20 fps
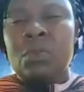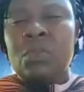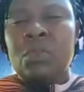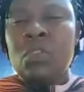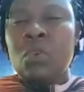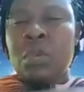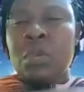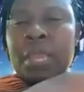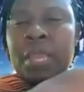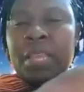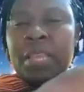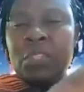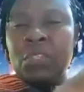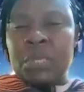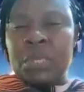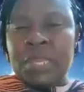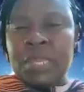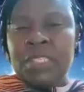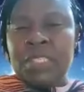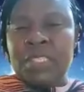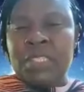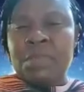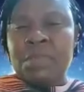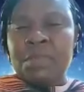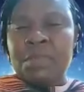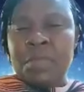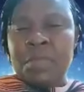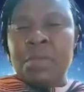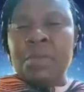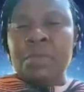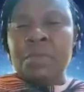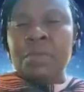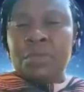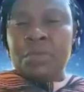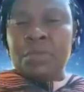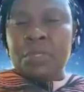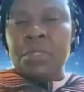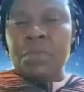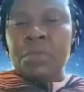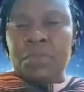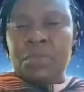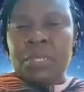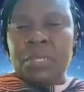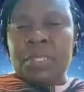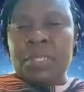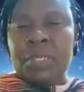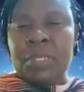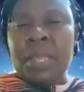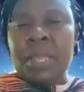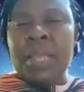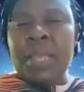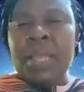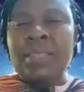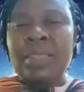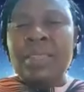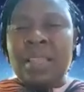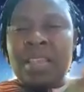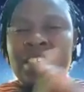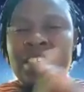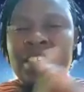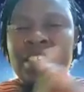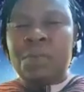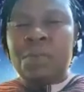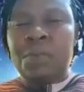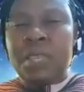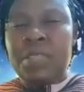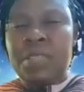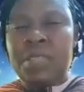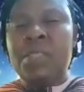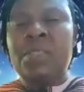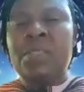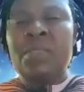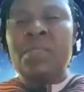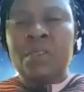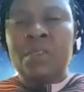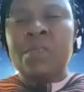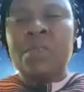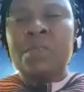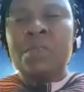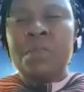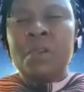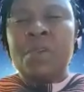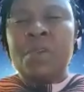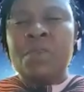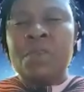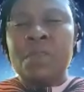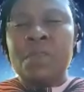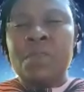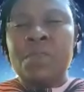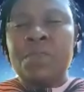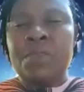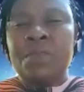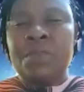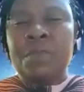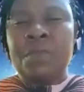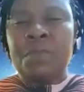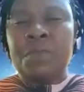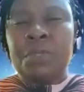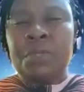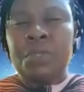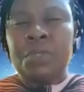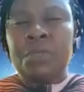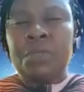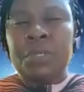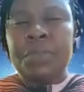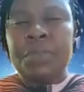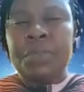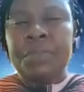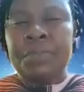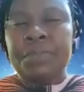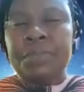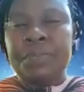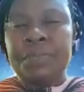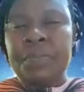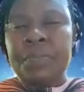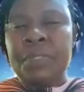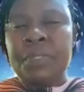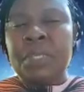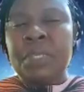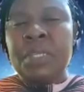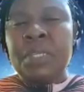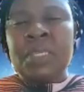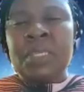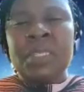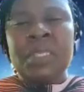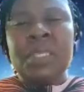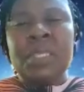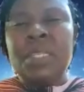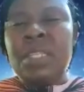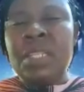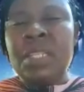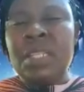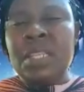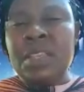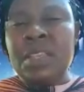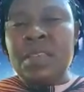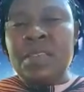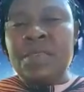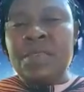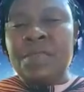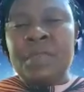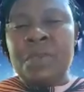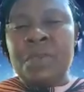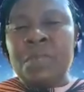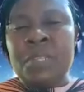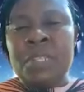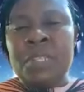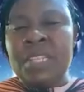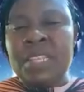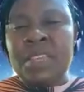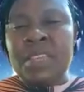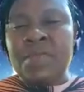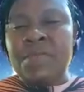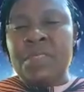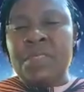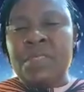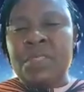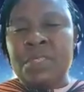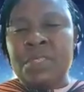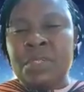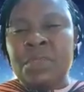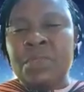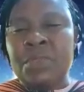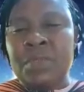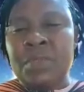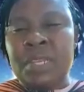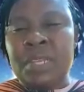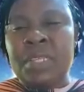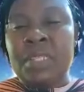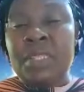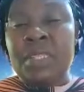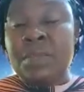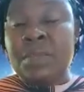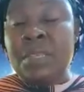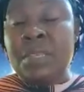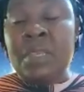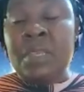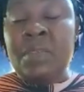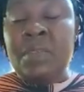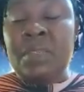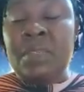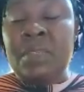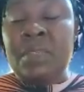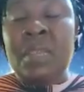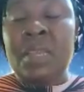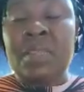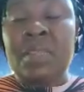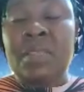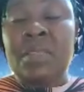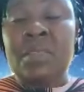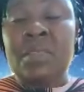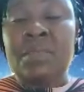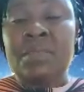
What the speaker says: to educate the male children at the expense of the female children. They will leave the children, the girl child,